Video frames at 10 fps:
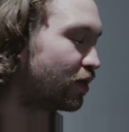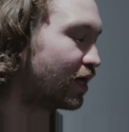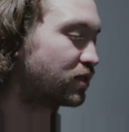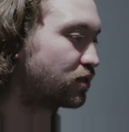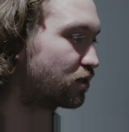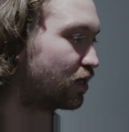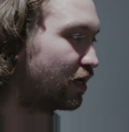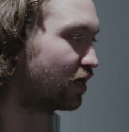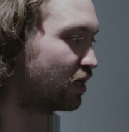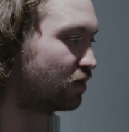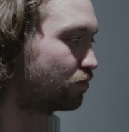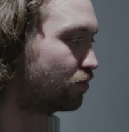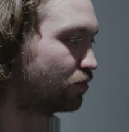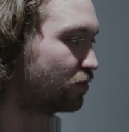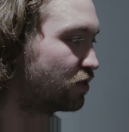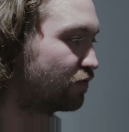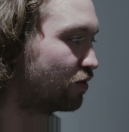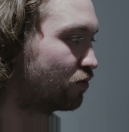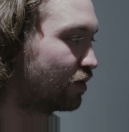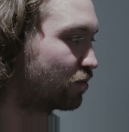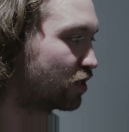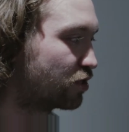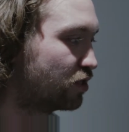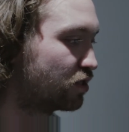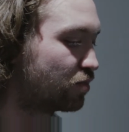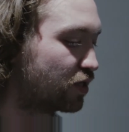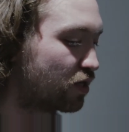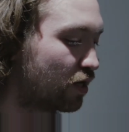that that's had any severe repercussions. But